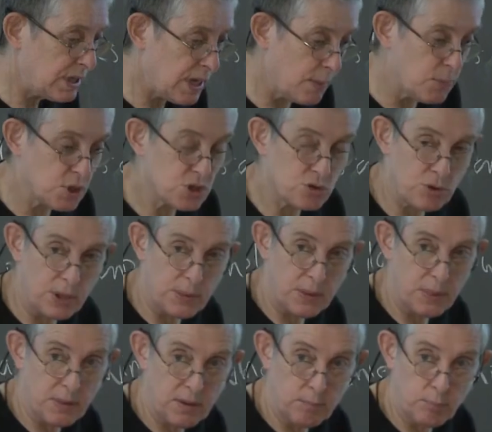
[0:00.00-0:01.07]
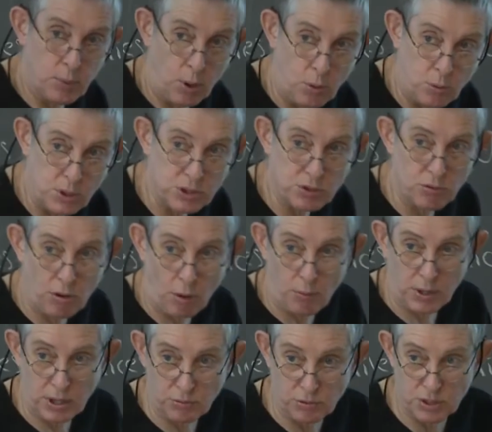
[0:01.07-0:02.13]
to demonstrate that the bone is
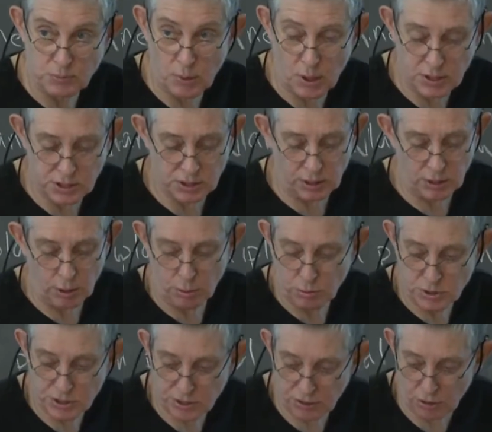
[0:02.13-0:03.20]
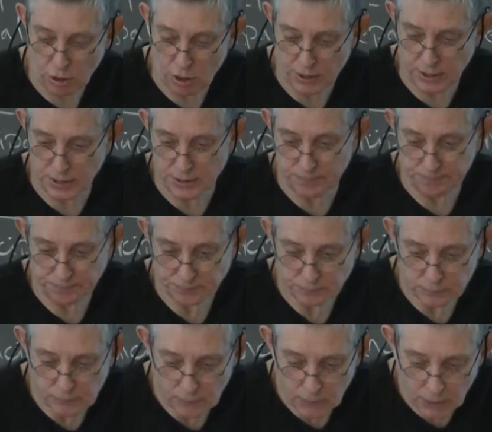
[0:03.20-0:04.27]
growing in response to loads that are on
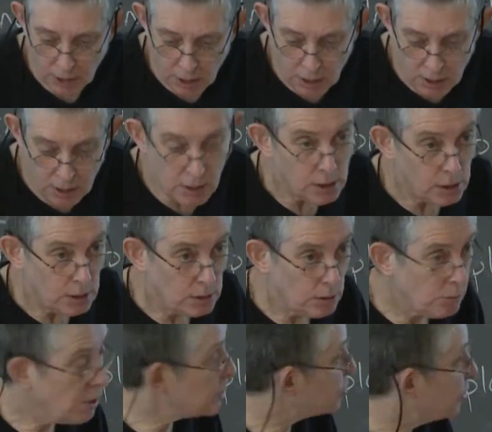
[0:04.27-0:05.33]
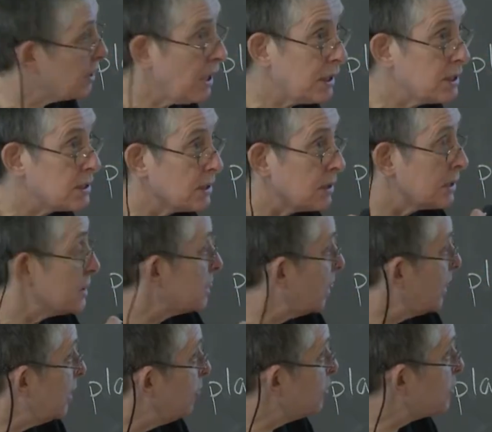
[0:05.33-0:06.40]
it. Okay, so the next little study